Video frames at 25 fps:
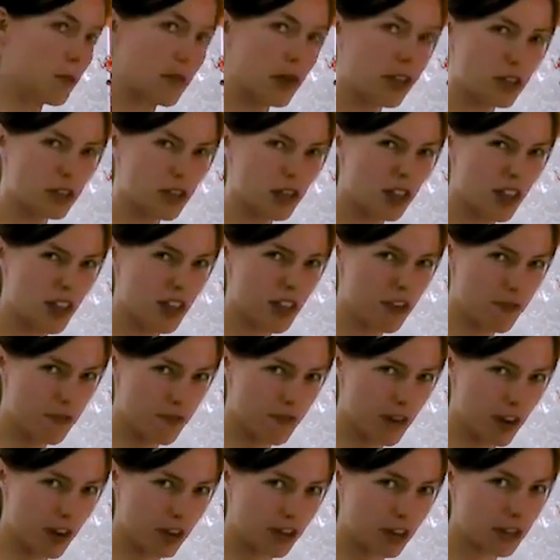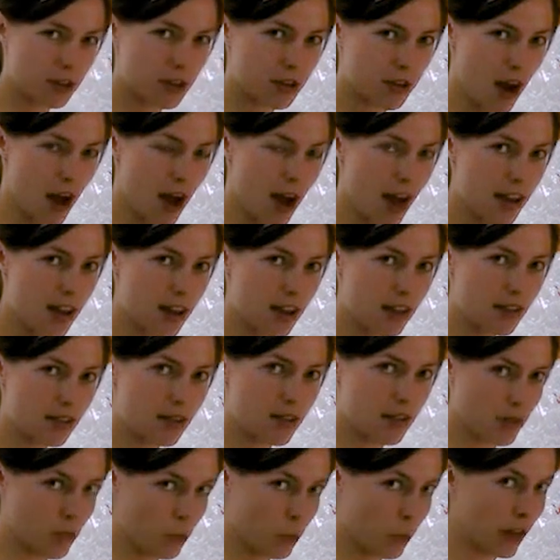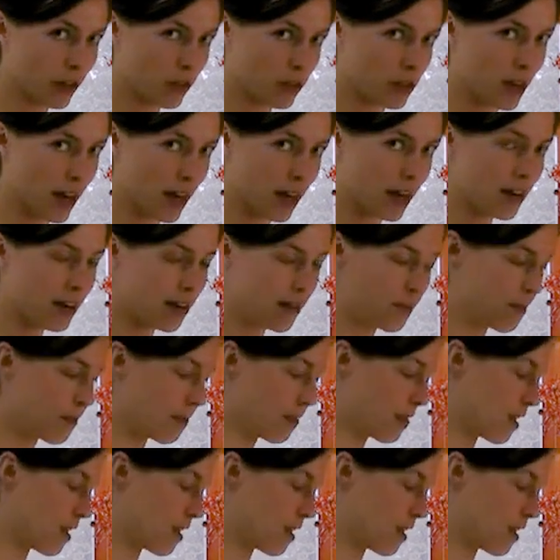make sure that they're fairly dry and well drained,